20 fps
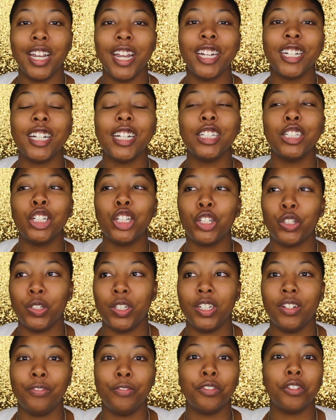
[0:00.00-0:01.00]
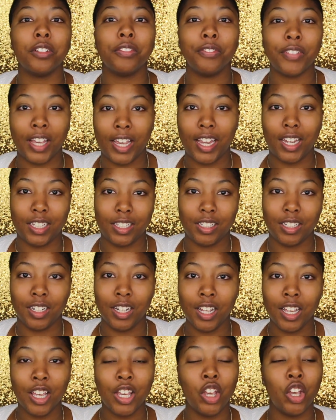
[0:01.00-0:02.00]
and I know it for a fact.
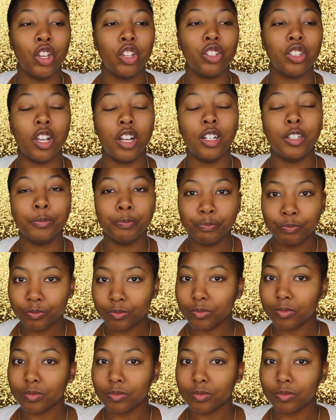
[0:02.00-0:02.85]
So